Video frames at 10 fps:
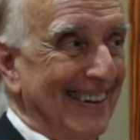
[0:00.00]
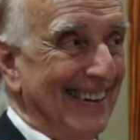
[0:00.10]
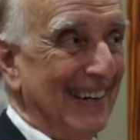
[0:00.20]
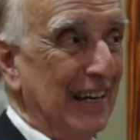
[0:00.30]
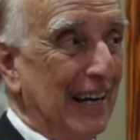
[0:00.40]

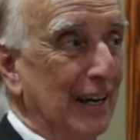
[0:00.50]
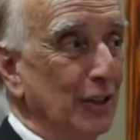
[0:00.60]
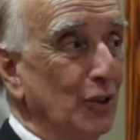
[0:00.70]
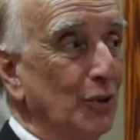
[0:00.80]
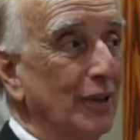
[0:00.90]
it
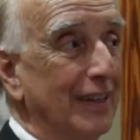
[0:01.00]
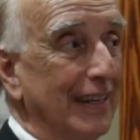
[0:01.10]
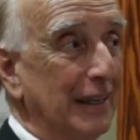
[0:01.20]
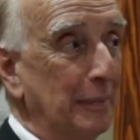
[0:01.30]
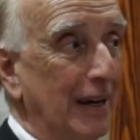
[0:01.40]
allows you to
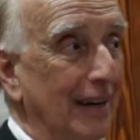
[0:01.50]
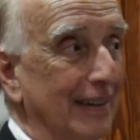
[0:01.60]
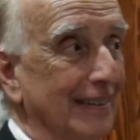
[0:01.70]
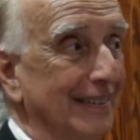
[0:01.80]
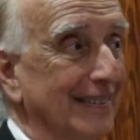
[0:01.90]
think
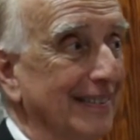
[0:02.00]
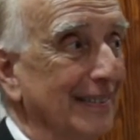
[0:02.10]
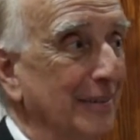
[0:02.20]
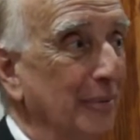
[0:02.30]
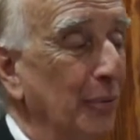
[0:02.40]
about
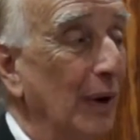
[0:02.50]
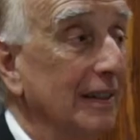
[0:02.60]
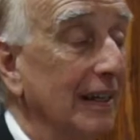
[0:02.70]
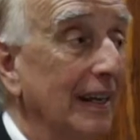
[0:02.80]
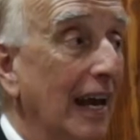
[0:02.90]
what
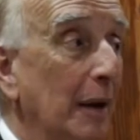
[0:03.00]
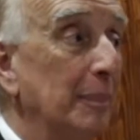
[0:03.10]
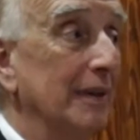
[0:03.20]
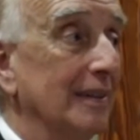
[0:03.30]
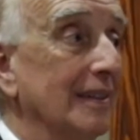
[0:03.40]
can
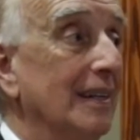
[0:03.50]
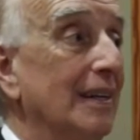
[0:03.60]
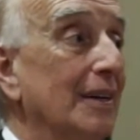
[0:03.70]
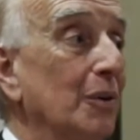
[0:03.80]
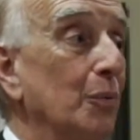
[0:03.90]
happen
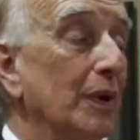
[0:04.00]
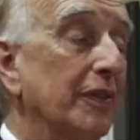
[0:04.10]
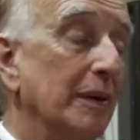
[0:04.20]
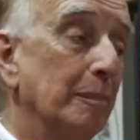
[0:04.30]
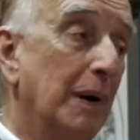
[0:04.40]
with
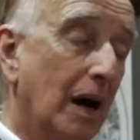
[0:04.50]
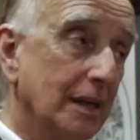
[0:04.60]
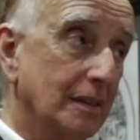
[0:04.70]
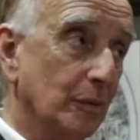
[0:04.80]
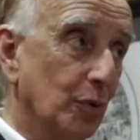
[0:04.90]

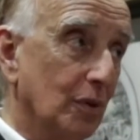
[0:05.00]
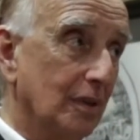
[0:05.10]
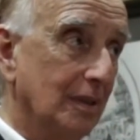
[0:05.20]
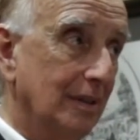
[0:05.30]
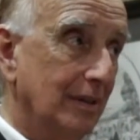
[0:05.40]

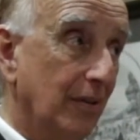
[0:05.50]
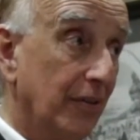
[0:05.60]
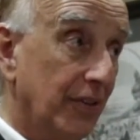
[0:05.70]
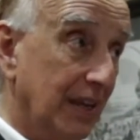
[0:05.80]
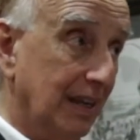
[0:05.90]
impossible
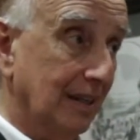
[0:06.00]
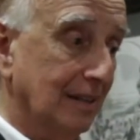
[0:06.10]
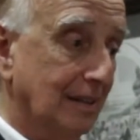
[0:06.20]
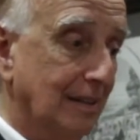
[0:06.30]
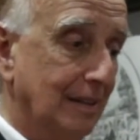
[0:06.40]

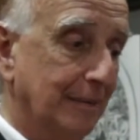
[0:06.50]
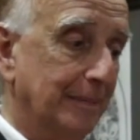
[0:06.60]
things.